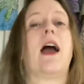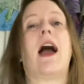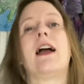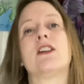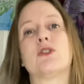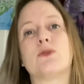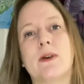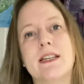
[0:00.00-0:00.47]

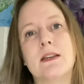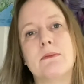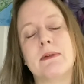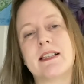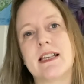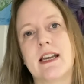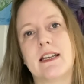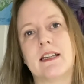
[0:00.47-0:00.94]
and
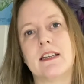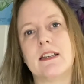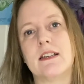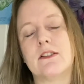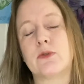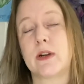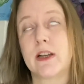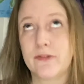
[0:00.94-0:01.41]

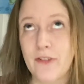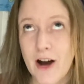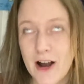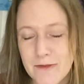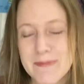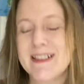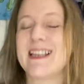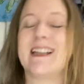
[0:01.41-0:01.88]

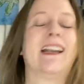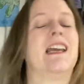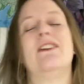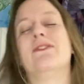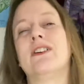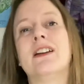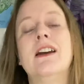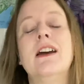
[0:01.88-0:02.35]

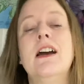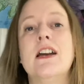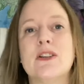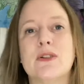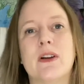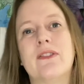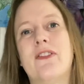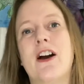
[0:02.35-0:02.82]

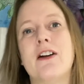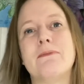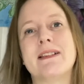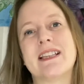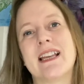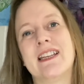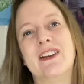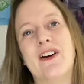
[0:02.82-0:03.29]

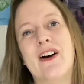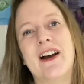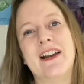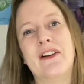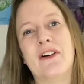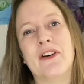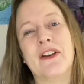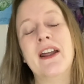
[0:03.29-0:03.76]
25%
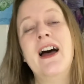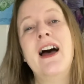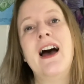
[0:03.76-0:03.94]
nylon.